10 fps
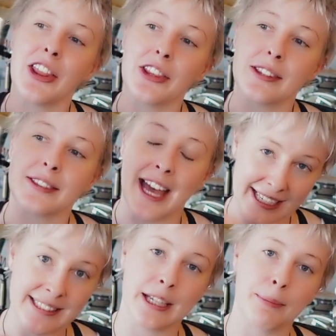That is
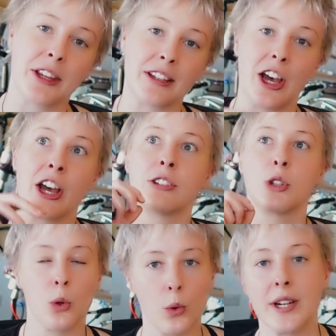something that has
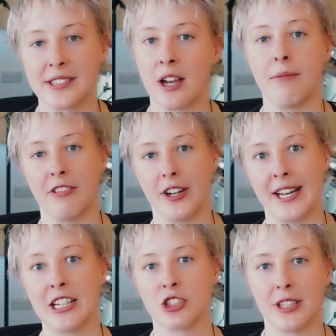always come very
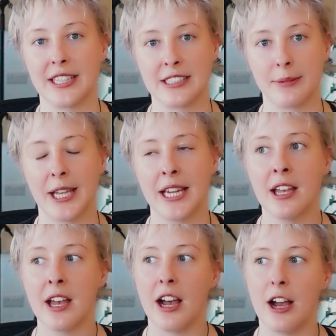naturally to me.
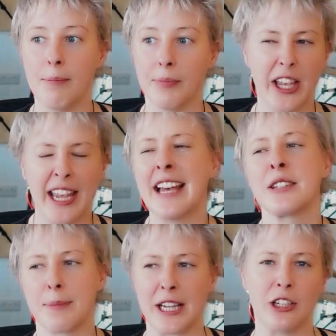It hasn't
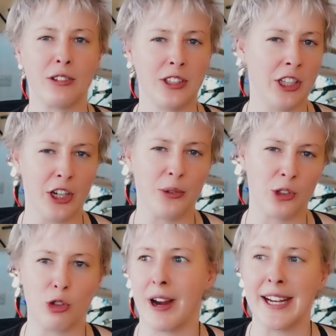been, you know,
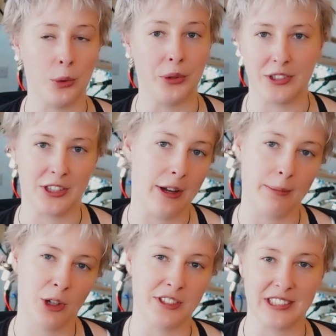great all the time.
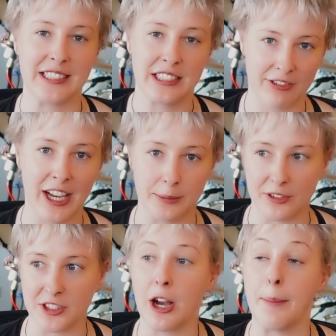Obviously, it's developed over
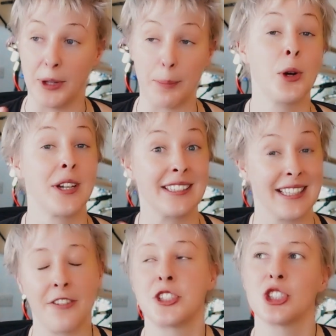time. But the point is,
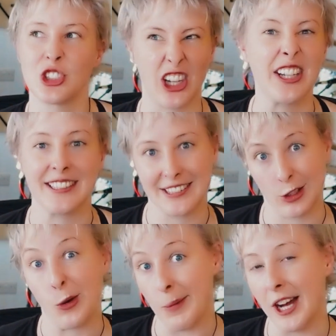I've just done it so
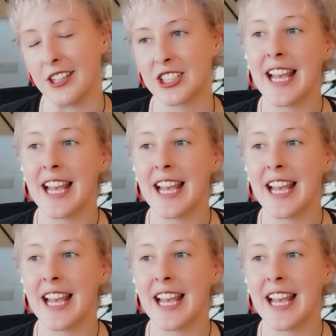much.